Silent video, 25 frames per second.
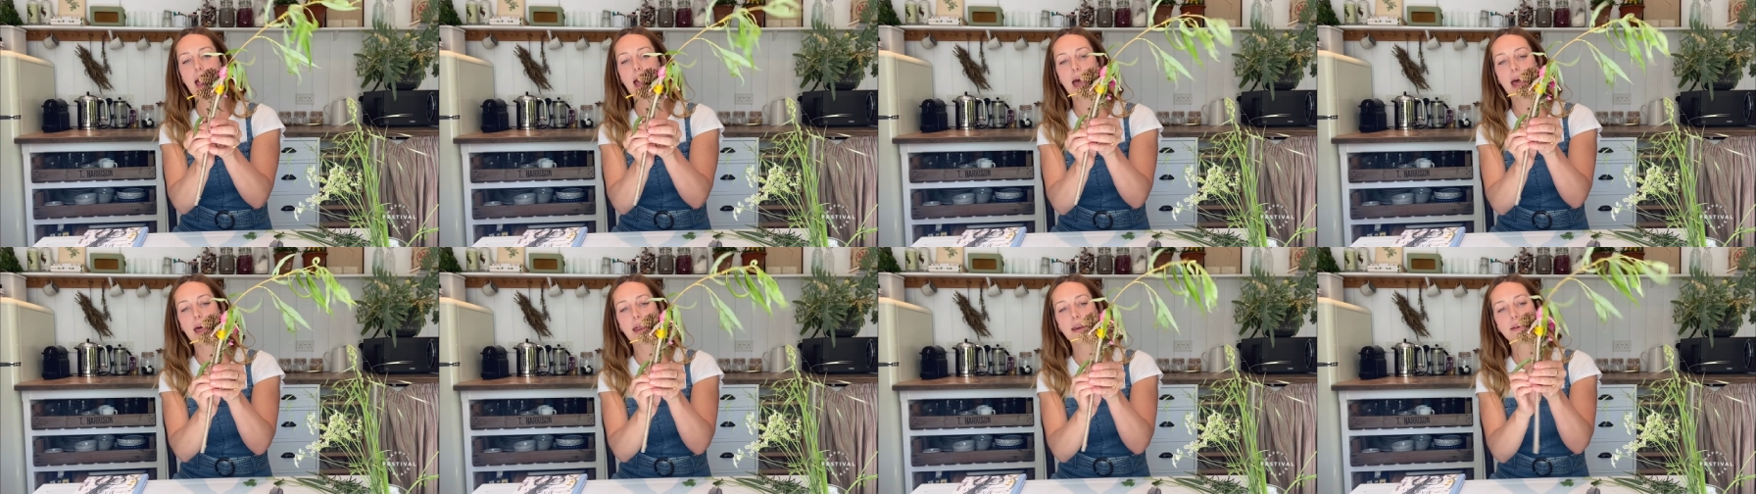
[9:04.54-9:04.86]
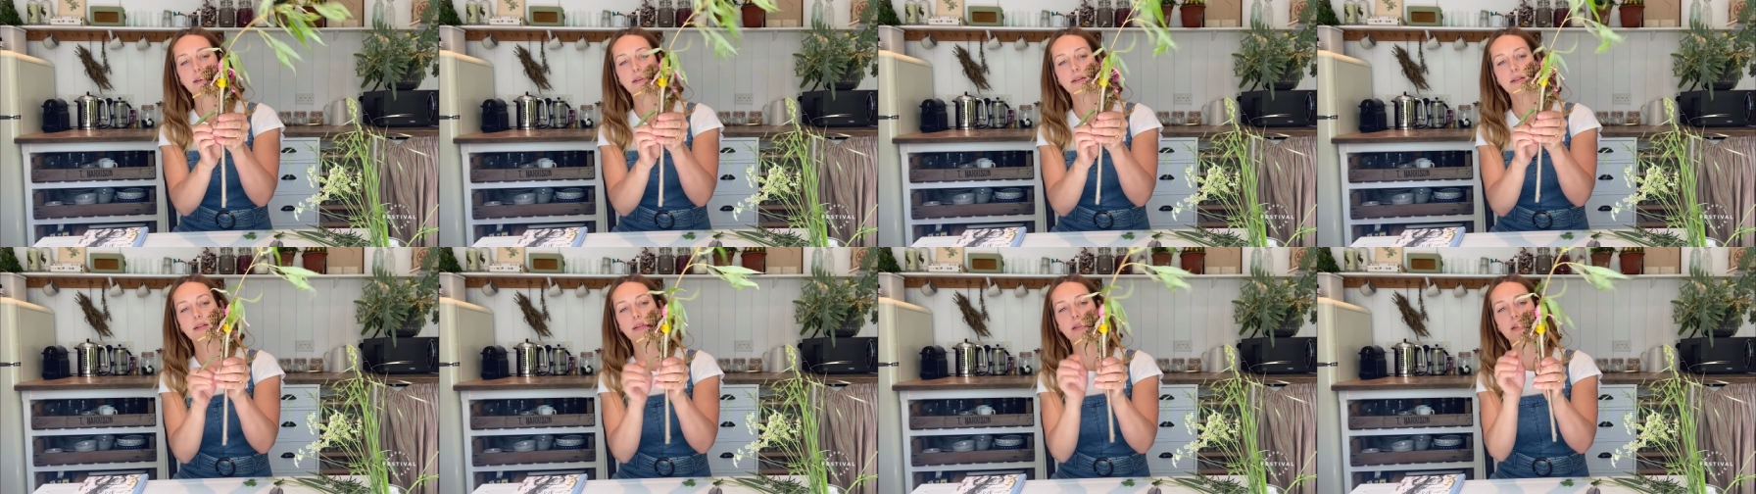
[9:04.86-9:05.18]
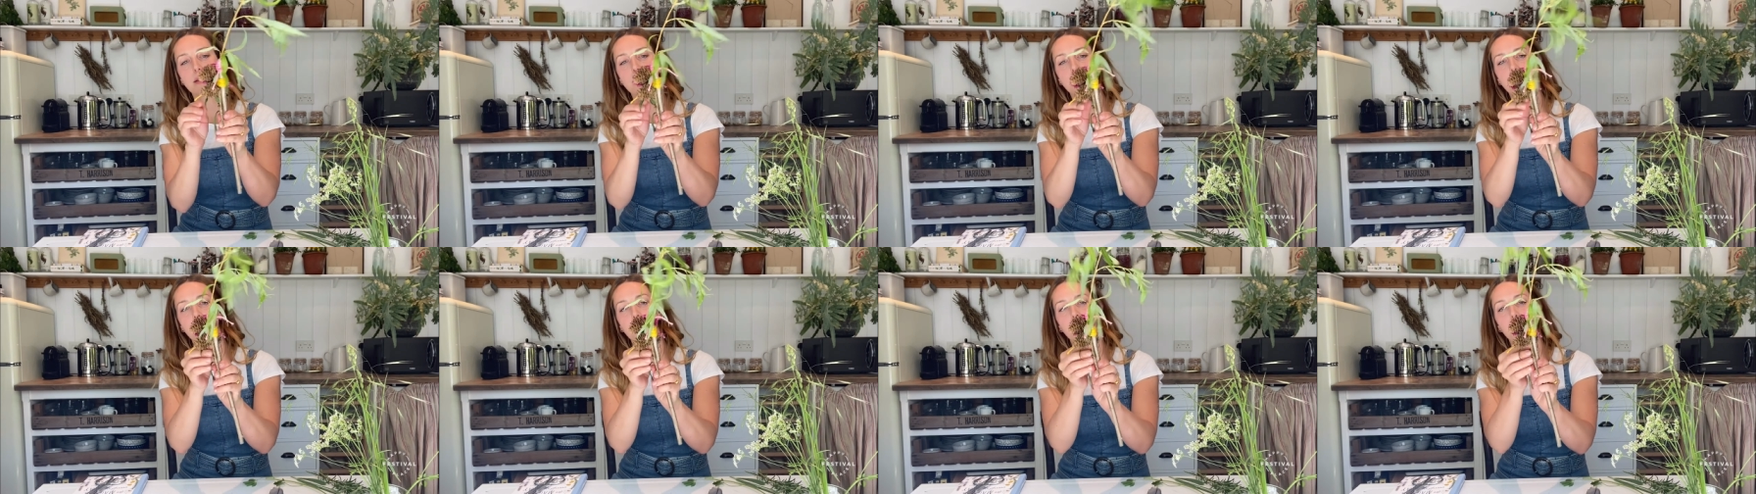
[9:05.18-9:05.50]
And
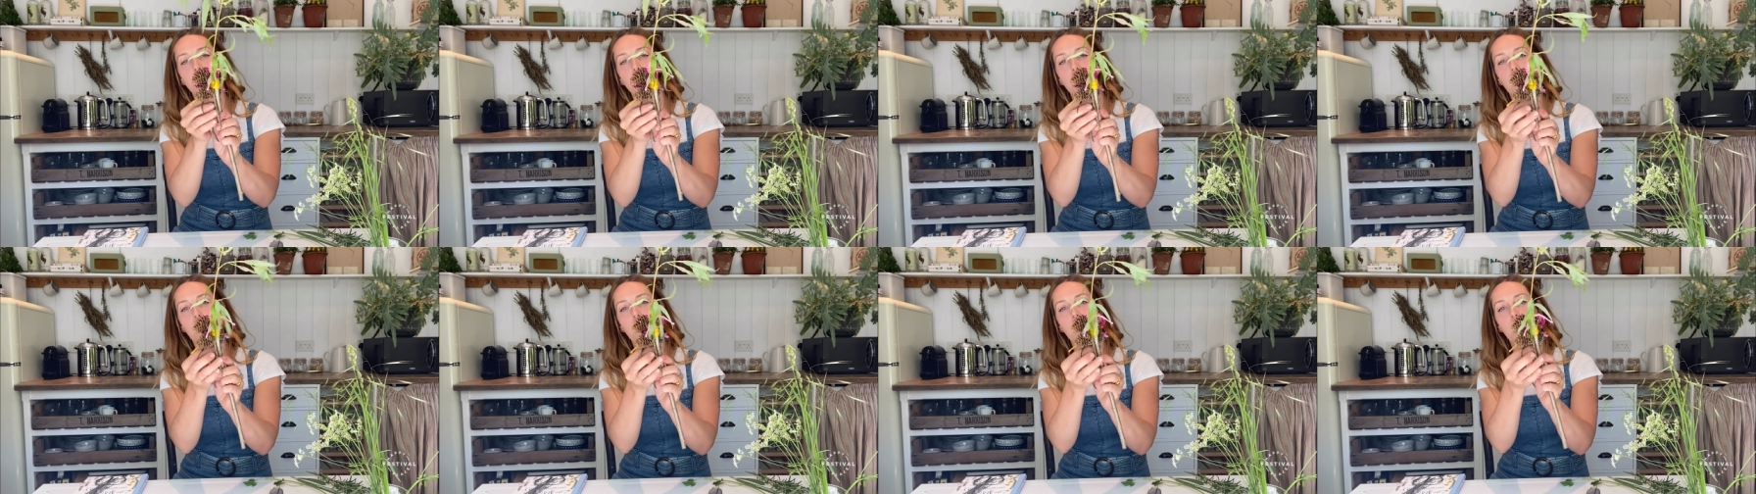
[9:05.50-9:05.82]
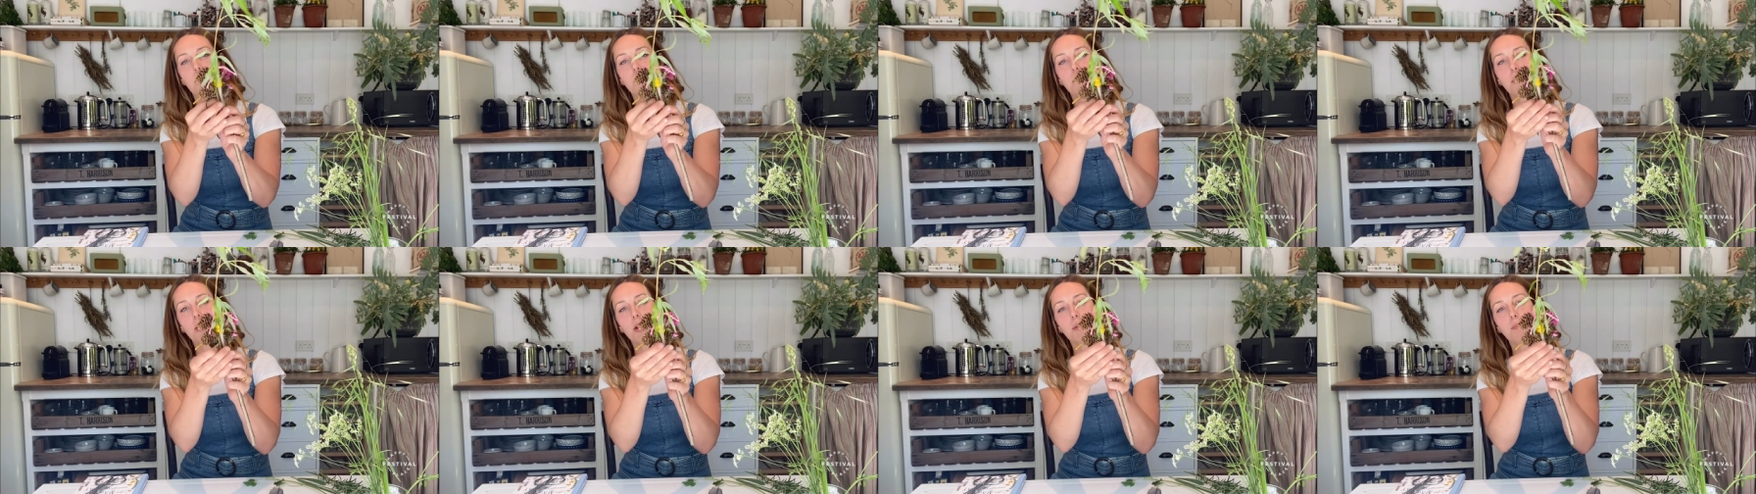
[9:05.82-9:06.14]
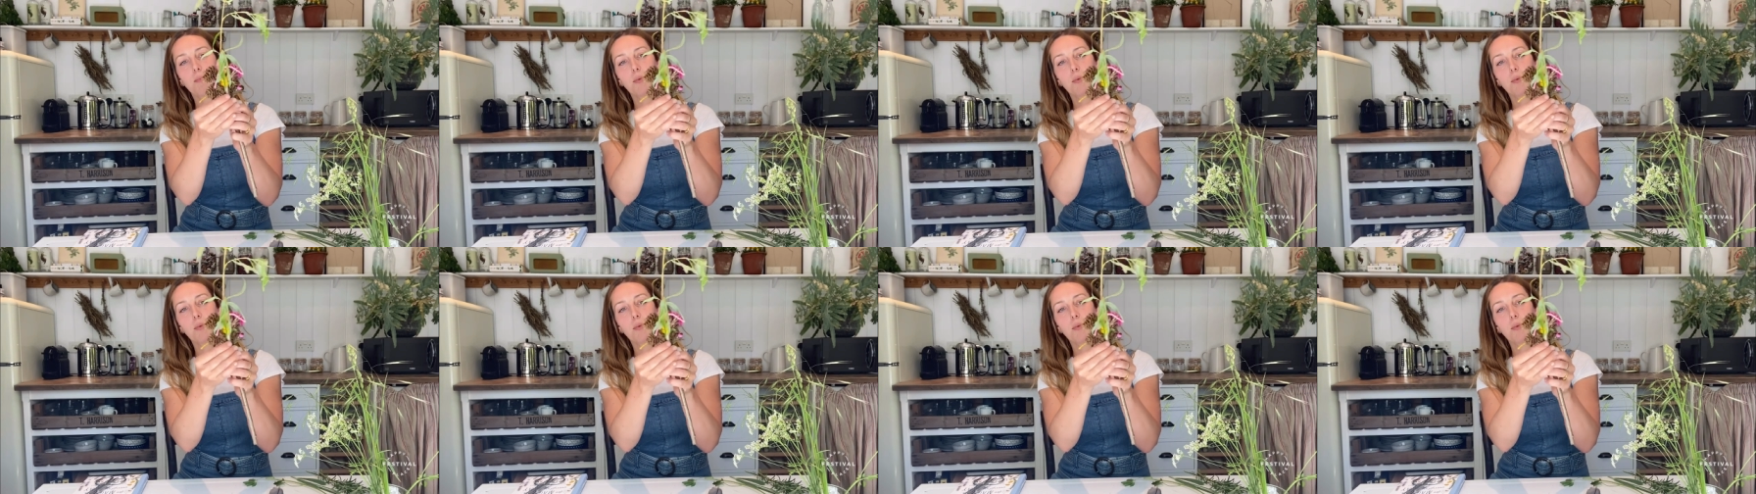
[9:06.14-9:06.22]
I'm going